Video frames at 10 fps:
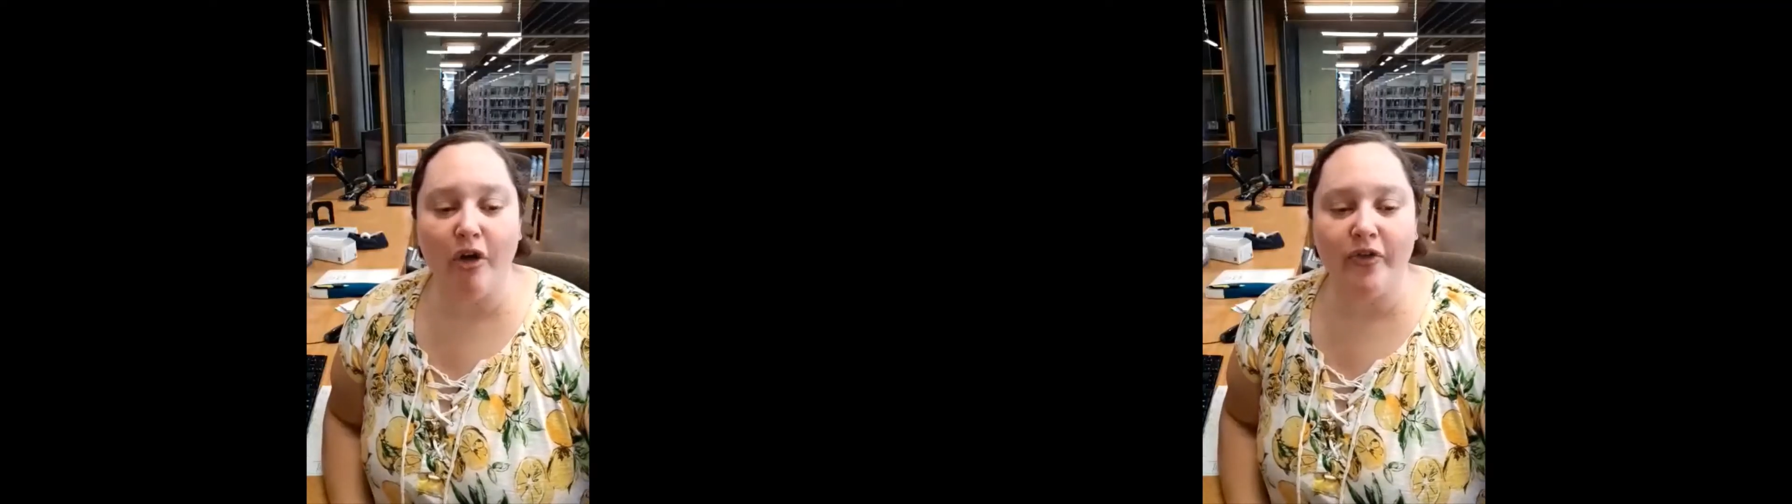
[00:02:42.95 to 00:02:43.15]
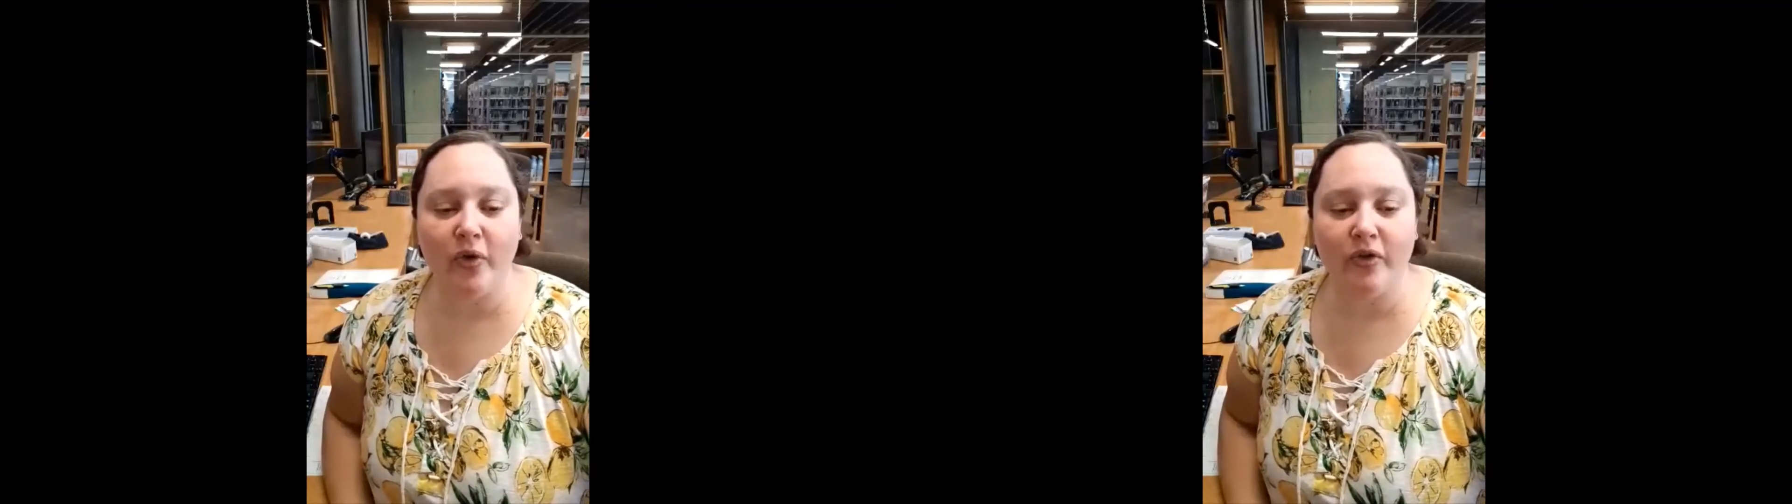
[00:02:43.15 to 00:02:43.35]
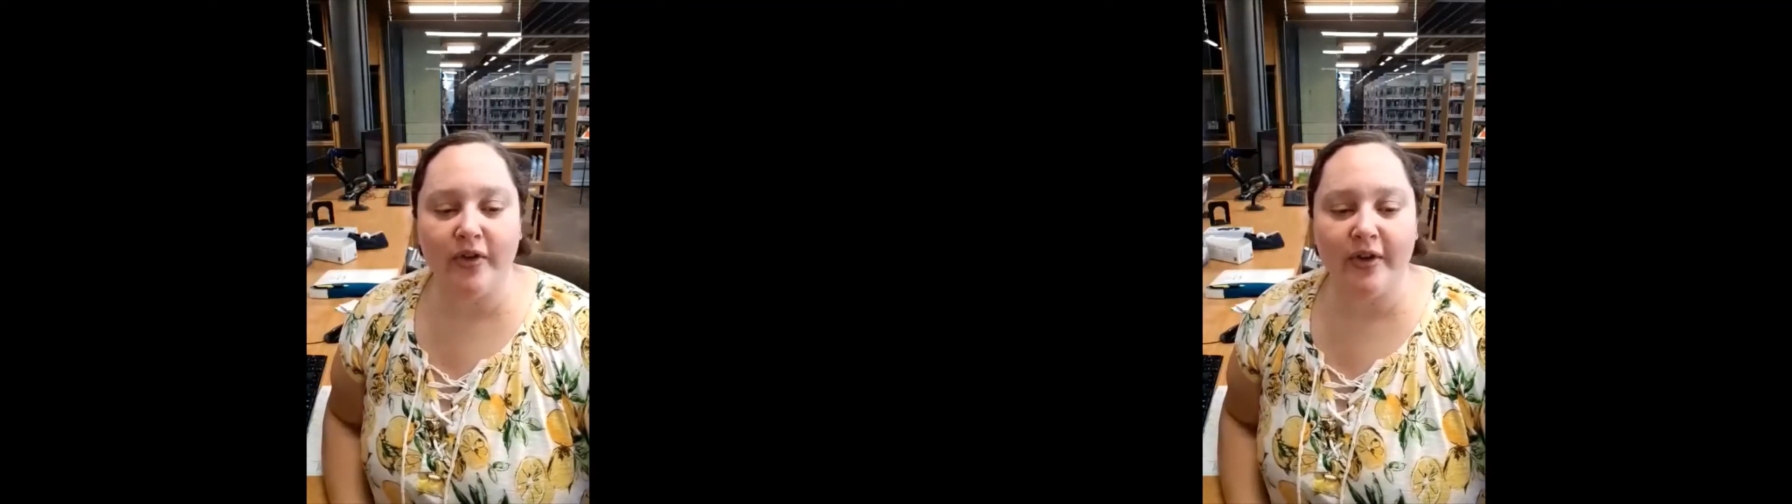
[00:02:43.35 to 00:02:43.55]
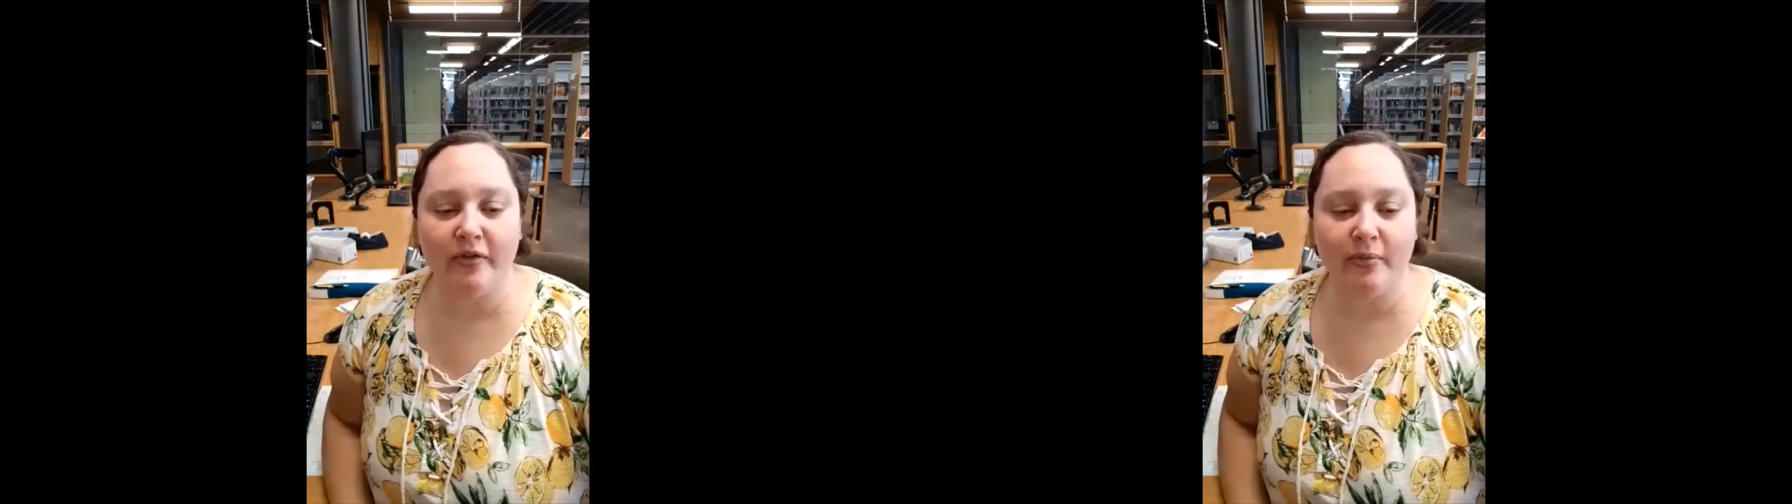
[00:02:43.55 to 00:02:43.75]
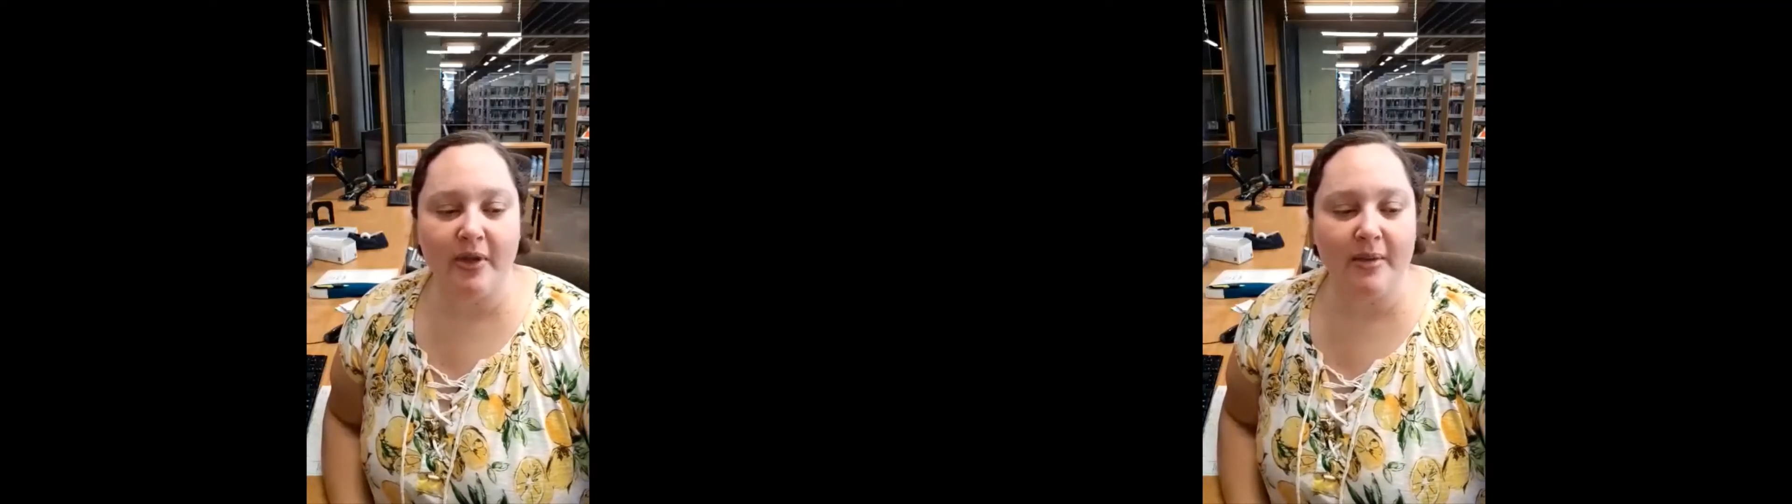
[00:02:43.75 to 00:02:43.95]
sorts of
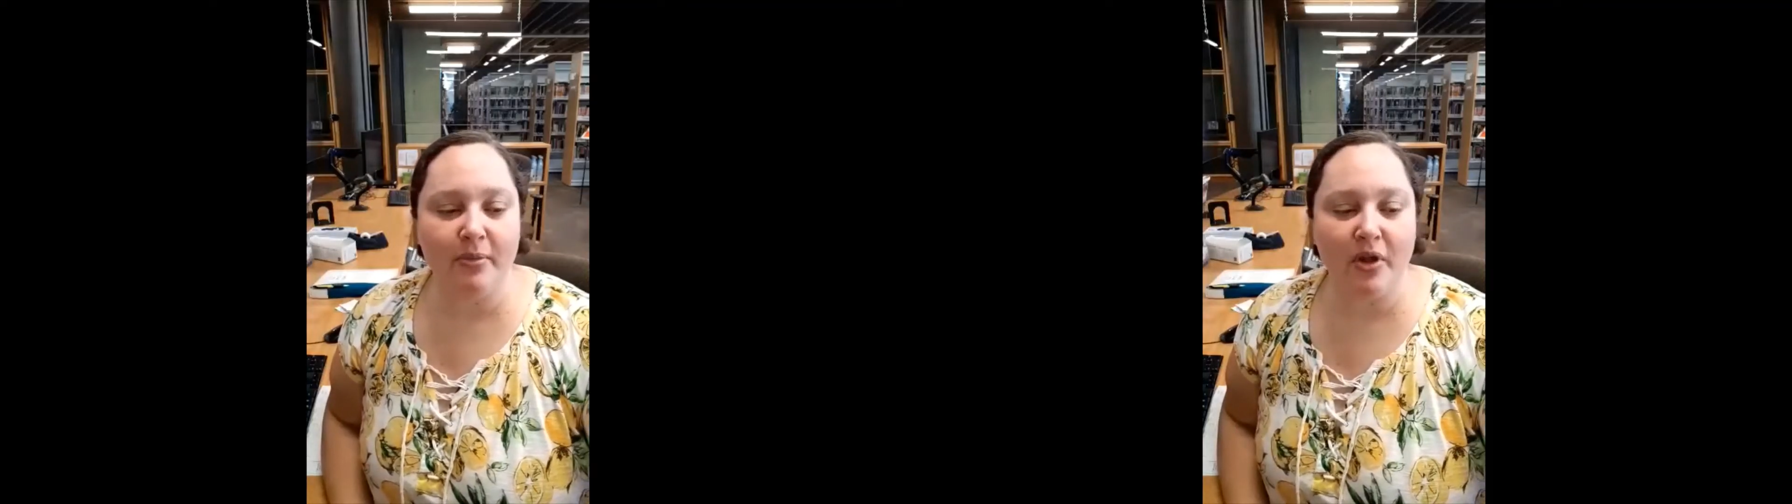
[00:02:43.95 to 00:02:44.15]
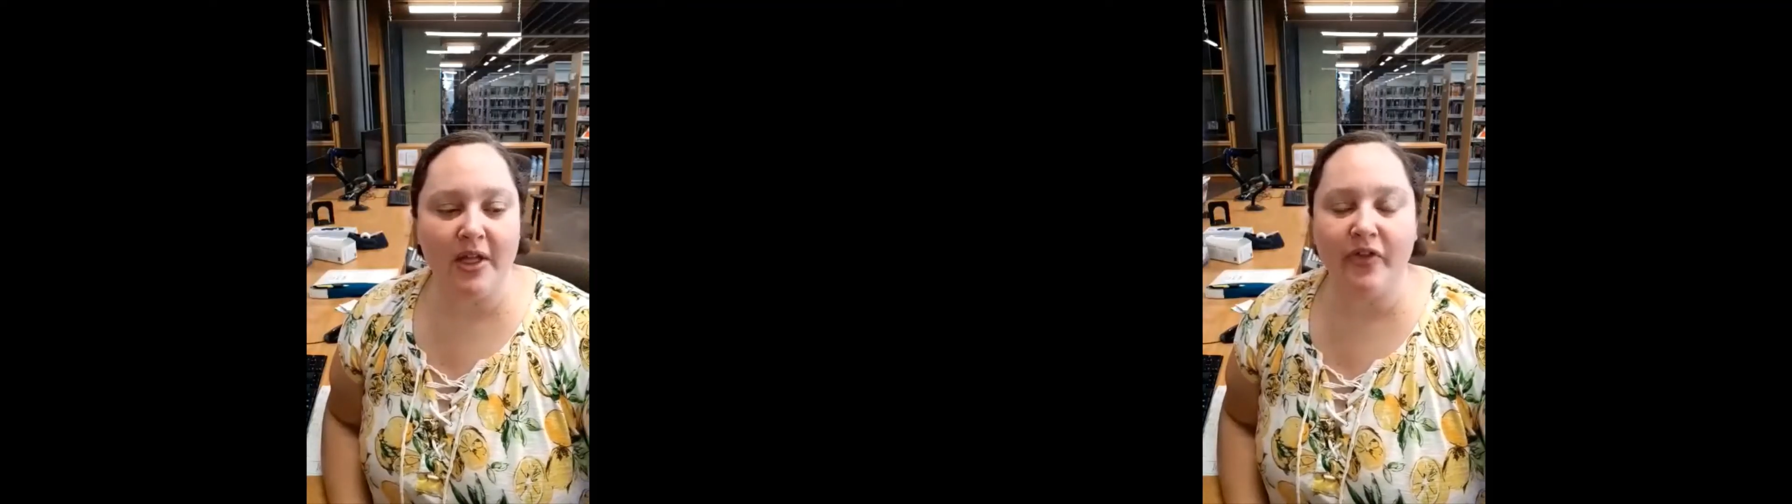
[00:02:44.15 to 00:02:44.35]
different people in